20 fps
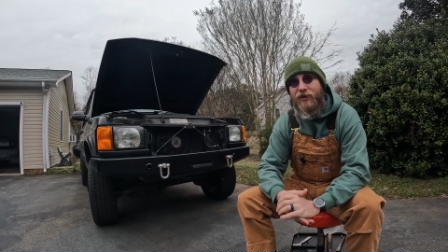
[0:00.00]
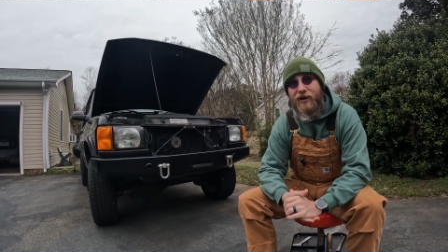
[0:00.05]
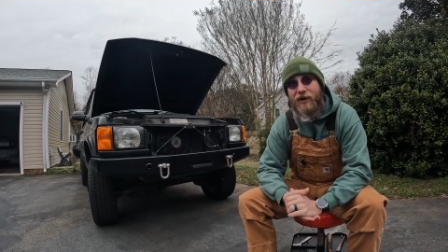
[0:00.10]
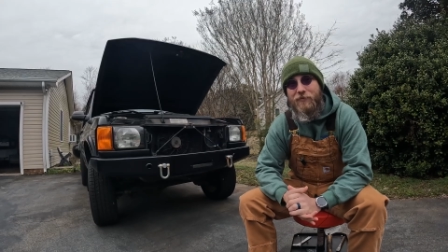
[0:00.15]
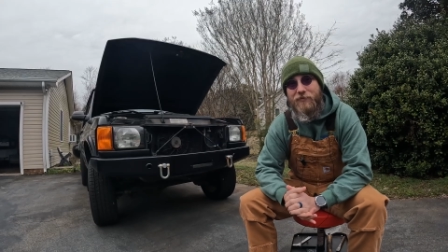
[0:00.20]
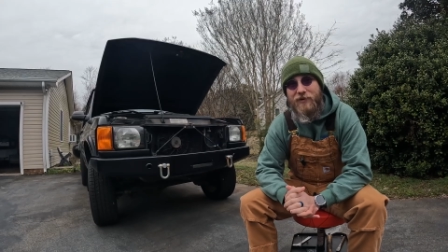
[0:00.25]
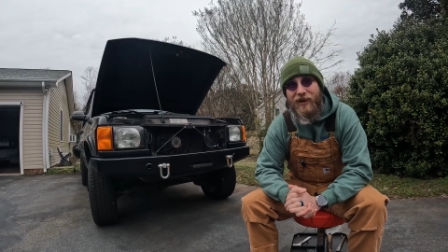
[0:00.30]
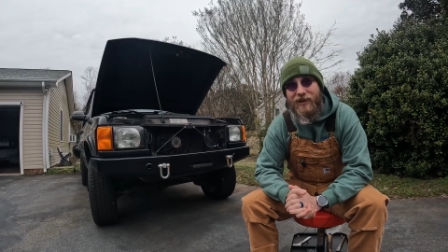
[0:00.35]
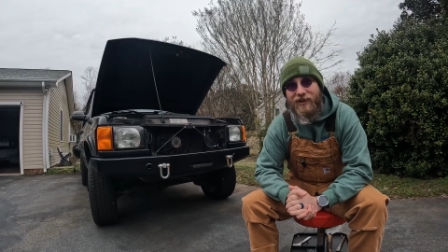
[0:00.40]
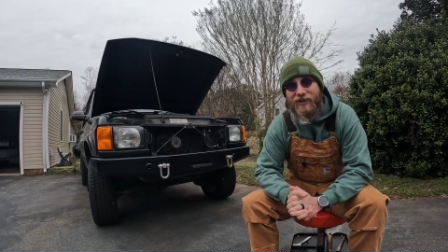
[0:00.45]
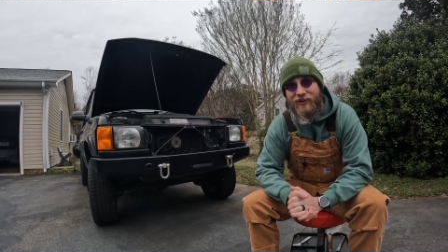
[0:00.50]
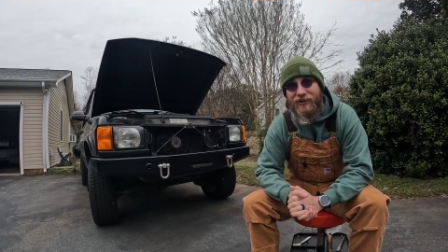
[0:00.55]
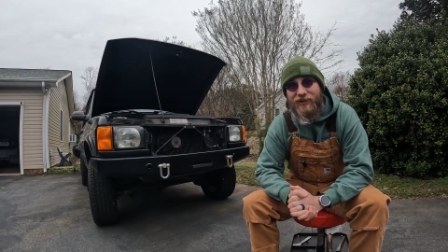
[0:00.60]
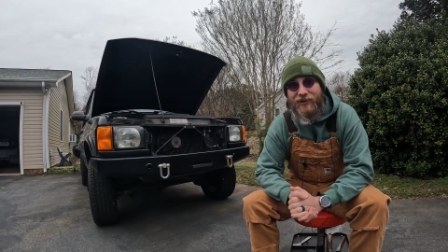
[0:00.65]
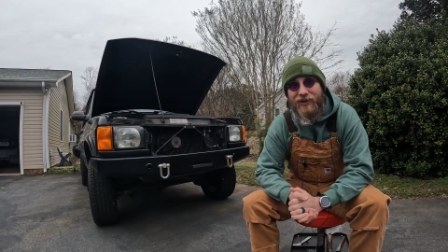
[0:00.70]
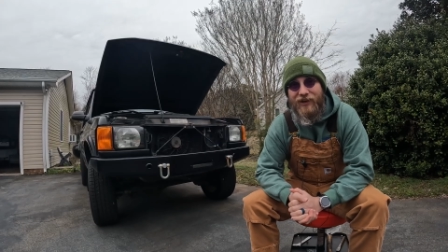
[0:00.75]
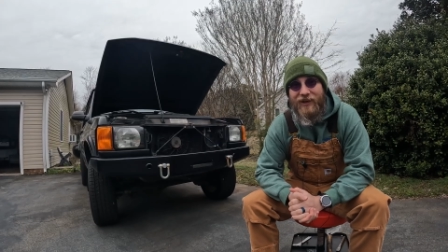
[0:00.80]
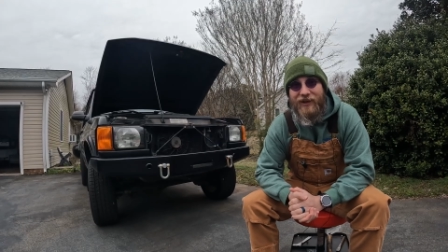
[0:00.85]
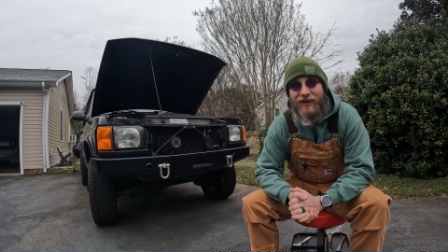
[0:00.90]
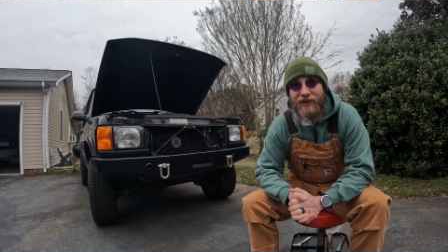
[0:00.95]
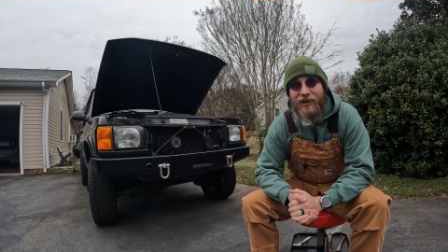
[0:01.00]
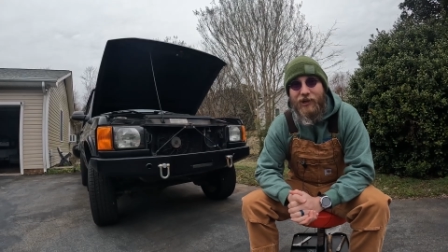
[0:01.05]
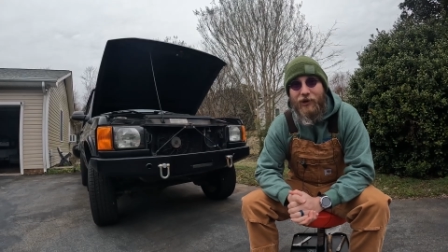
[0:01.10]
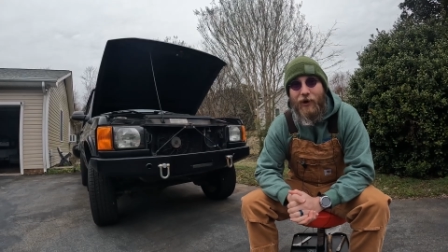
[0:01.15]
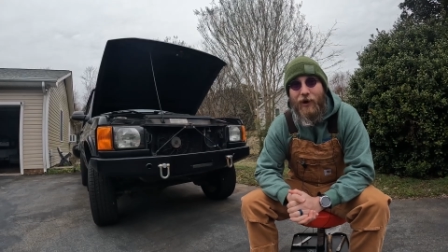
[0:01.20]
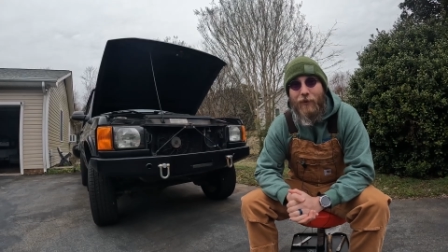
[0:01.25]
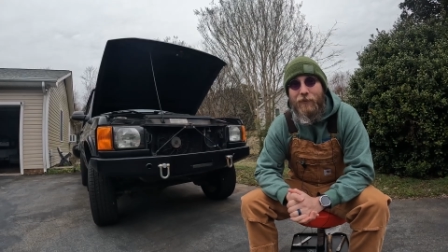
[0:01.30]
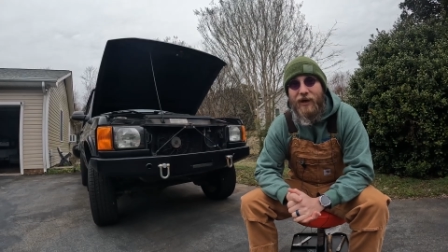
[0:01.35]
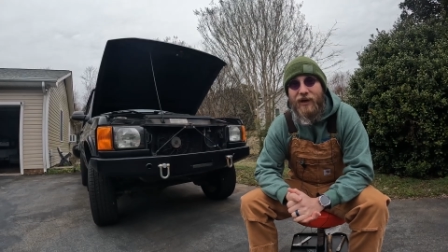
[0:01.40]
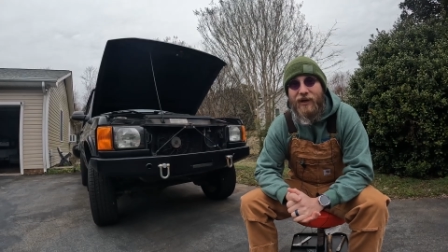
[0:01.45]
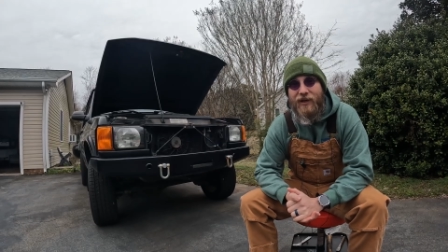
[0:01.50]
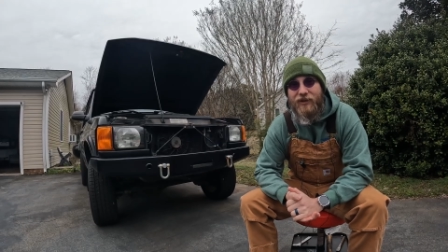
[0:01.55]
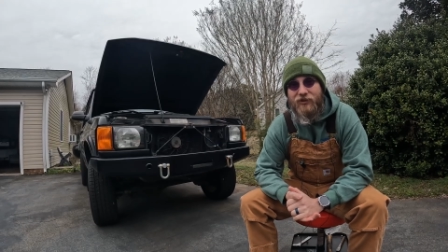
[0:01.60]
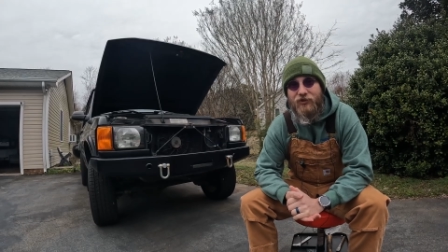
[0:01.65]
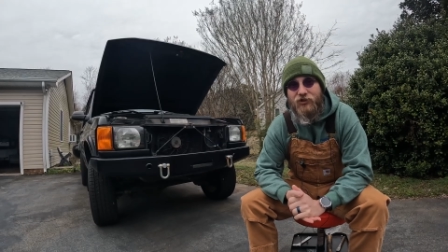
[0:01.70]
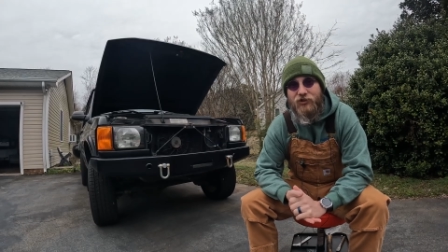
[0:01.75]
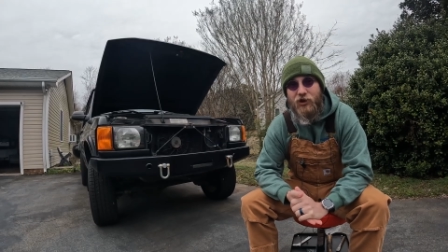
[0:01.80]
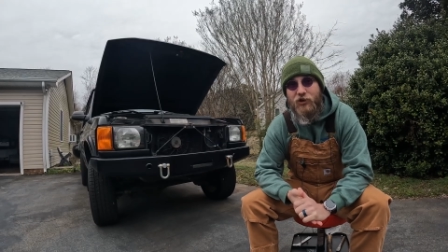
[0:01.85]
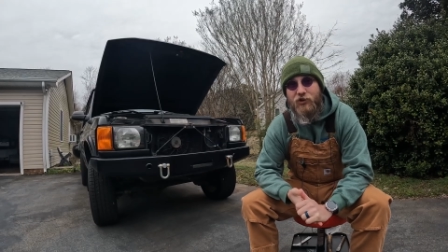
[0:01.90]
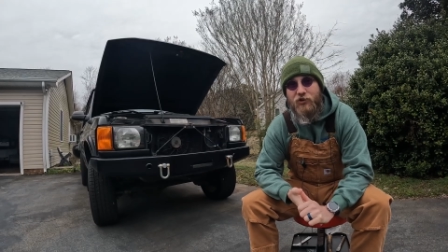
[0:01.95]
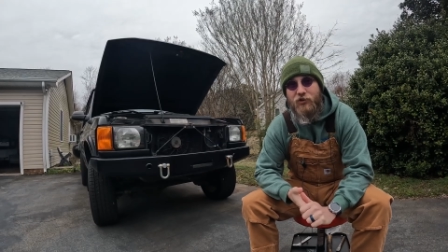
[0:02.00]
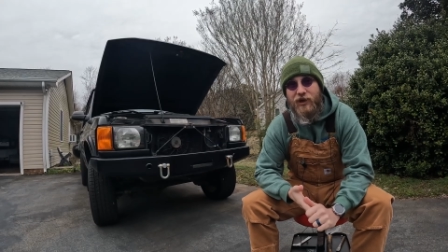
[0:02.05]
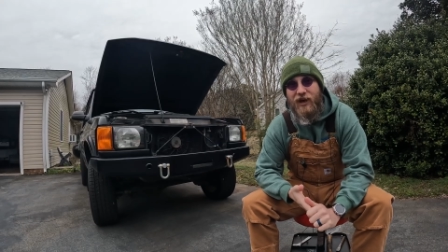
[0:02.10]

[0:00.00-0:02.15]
it. I'm not gonna show you